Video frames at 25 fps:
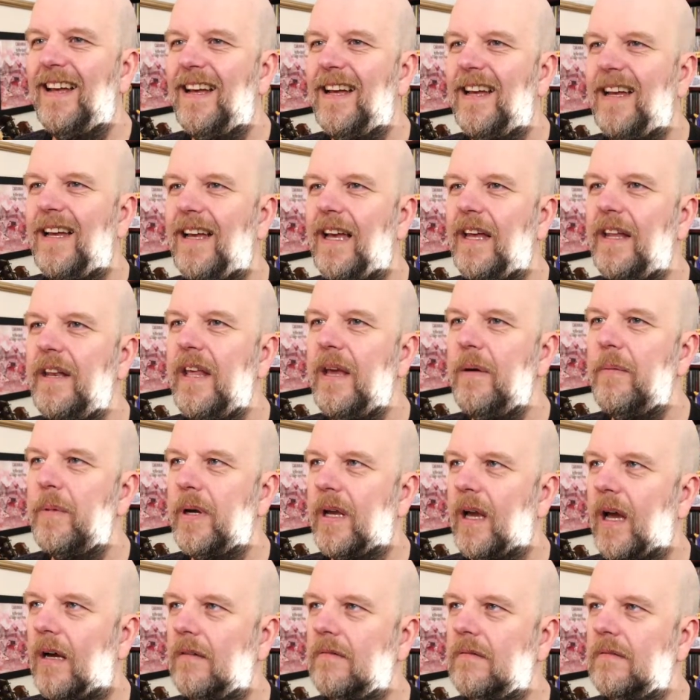And there we
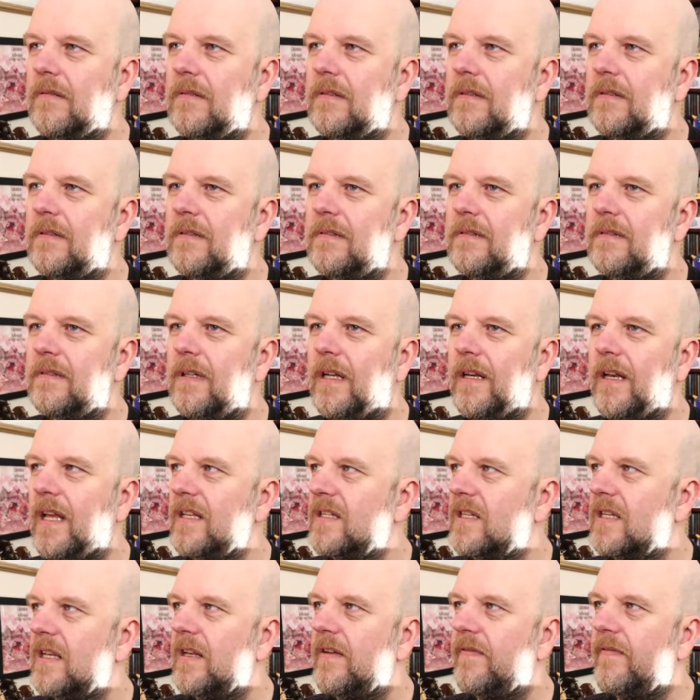go. And that's
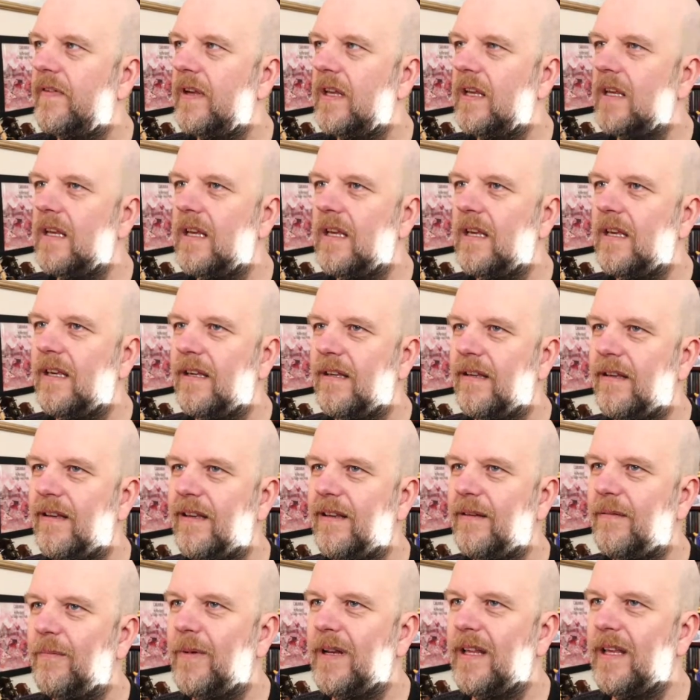it.
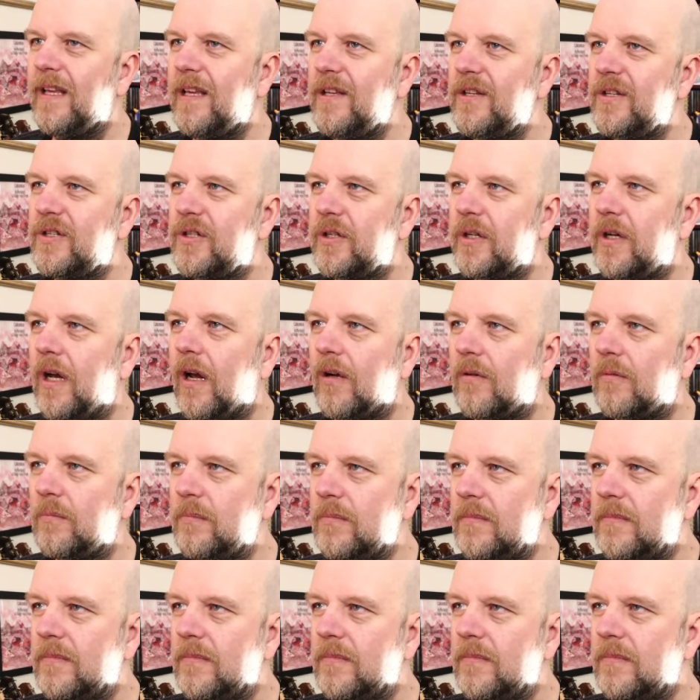When it hits your home,